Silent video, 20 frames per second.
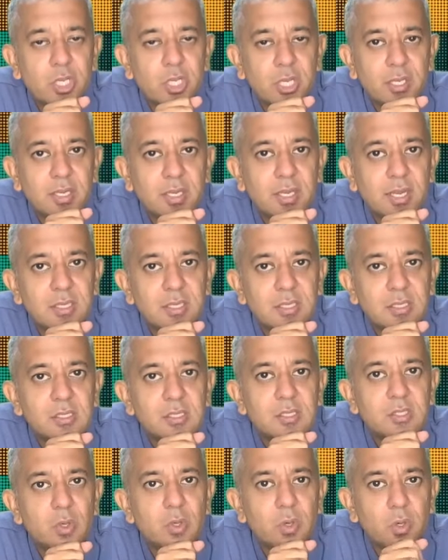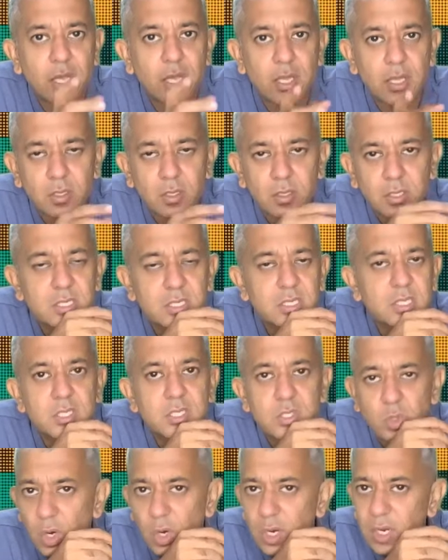analysis. Okay, now this is
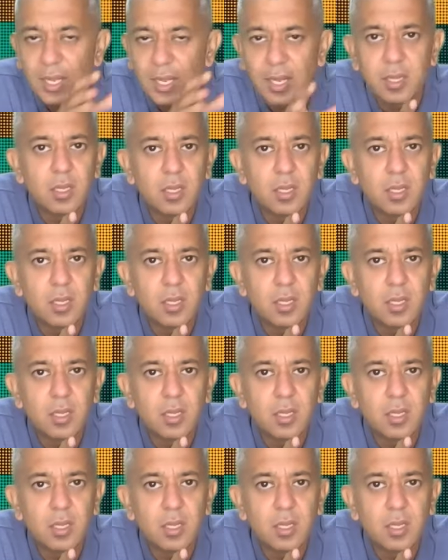all done.